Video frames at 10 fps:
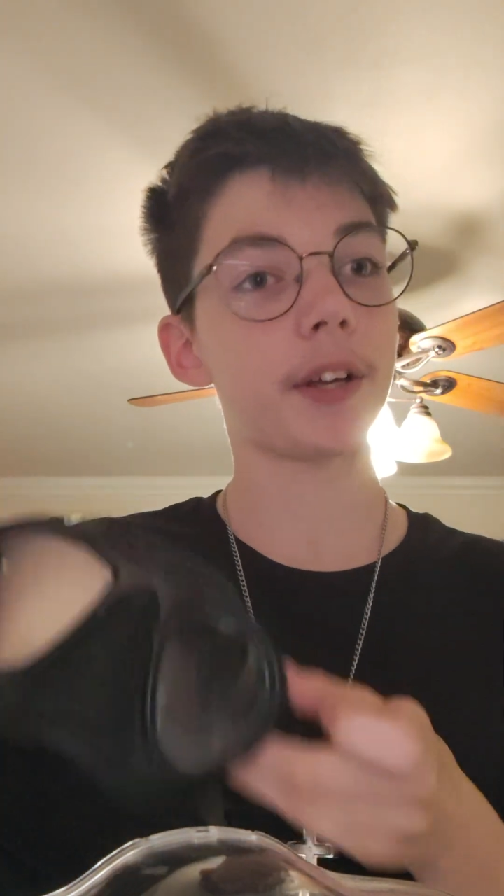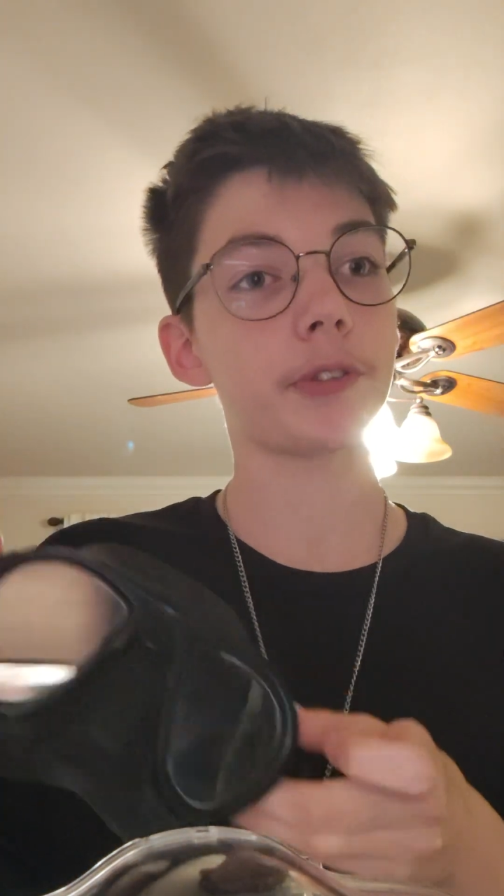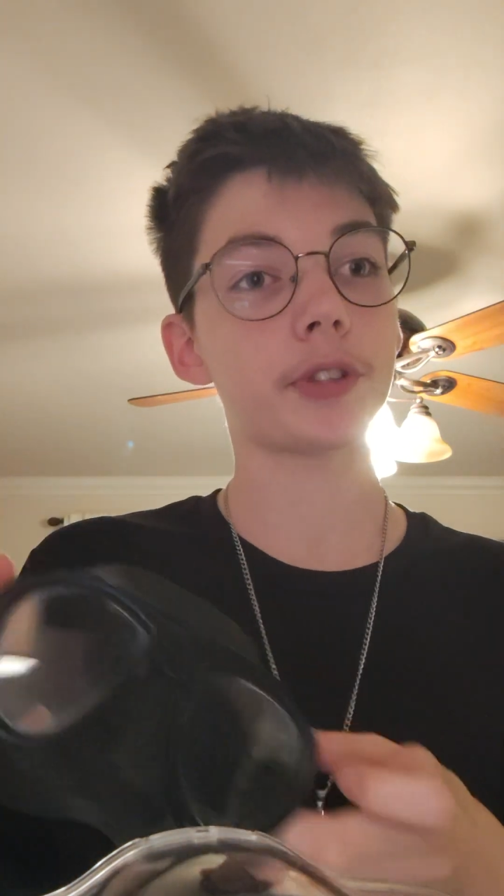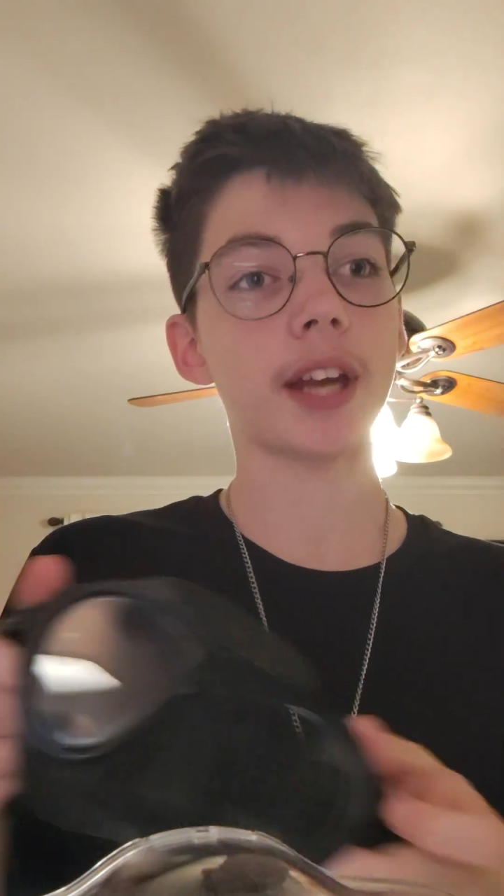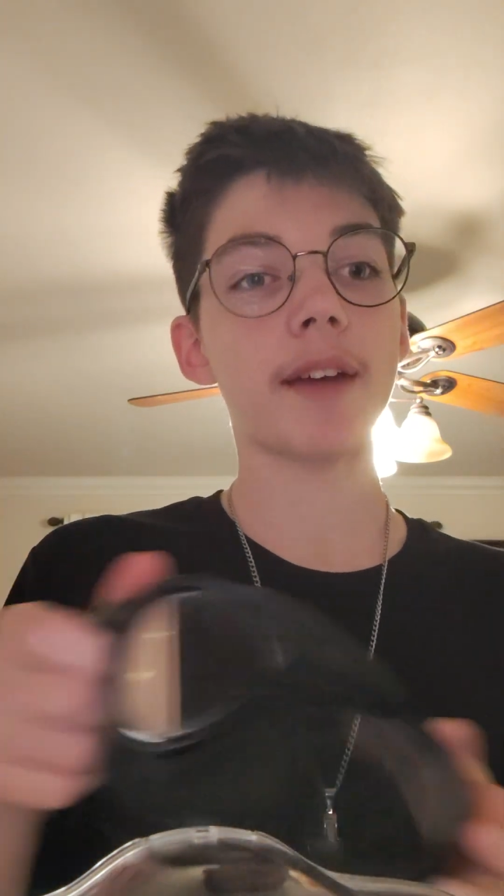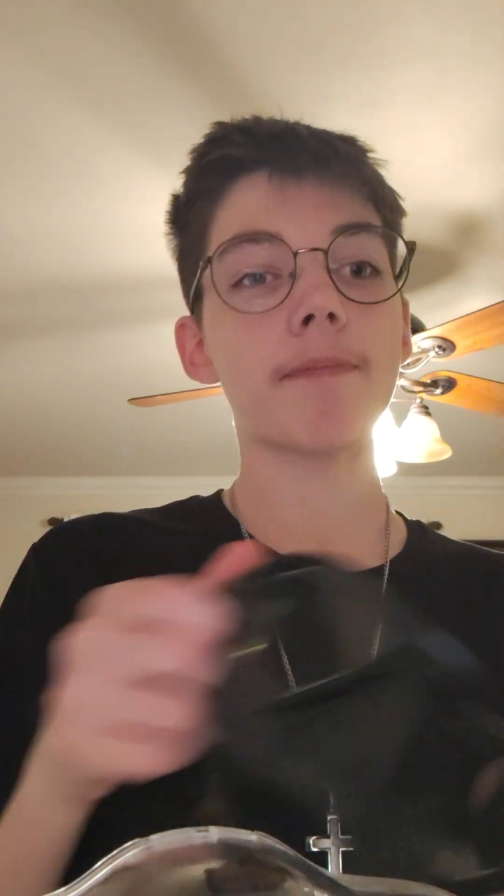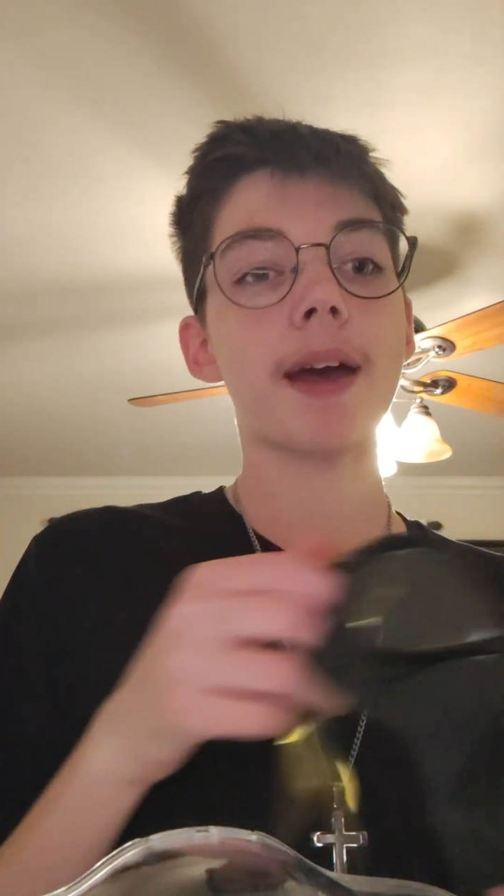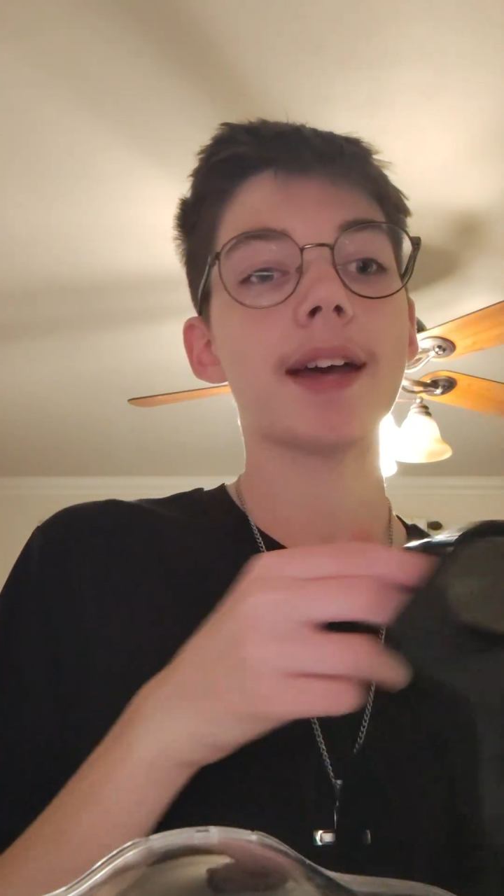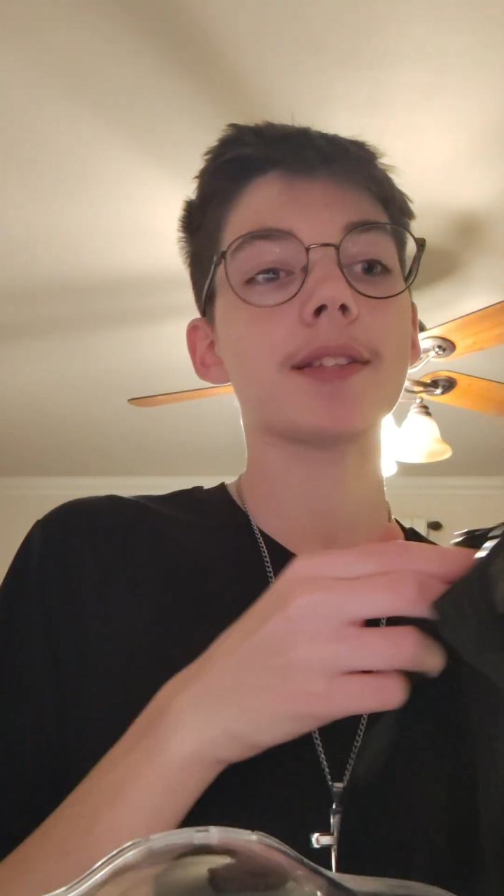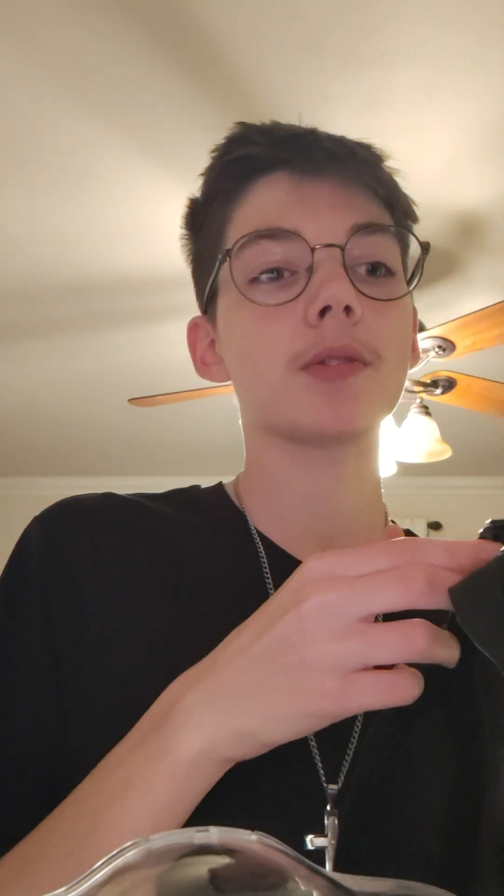other dive
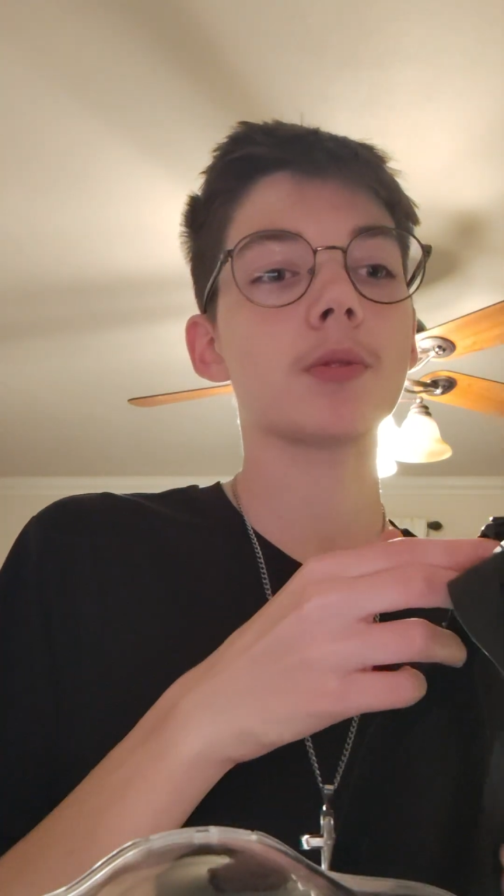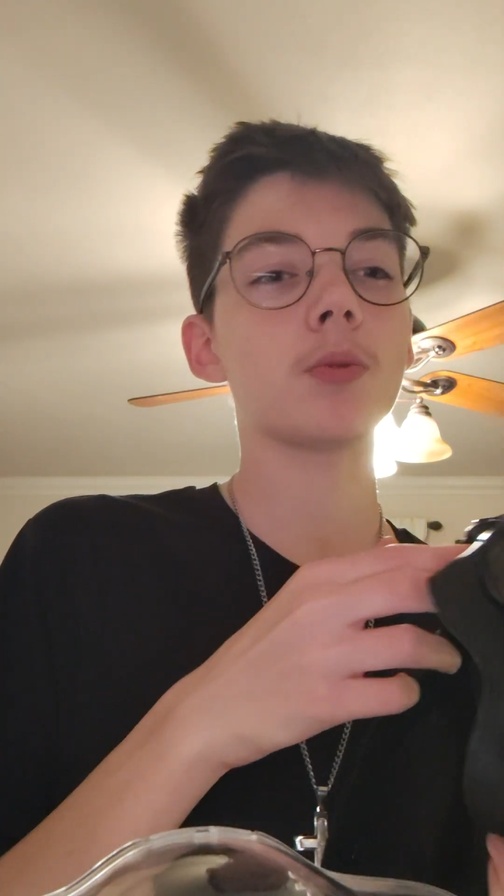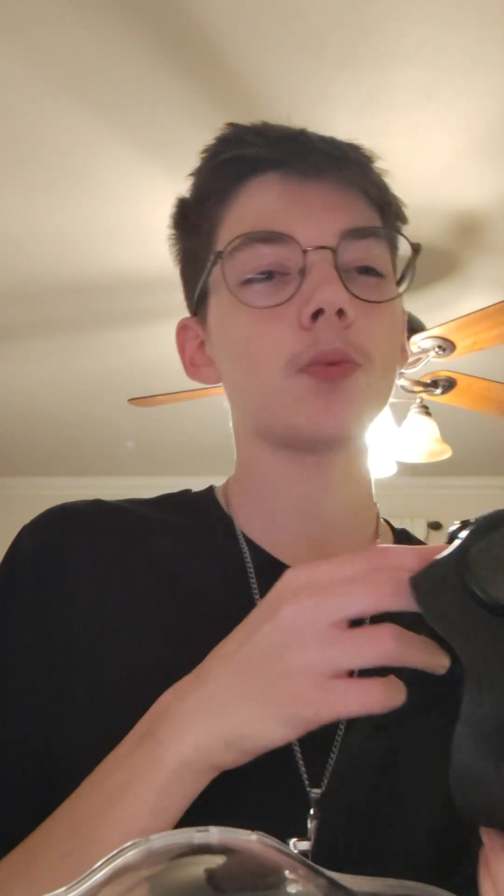masks,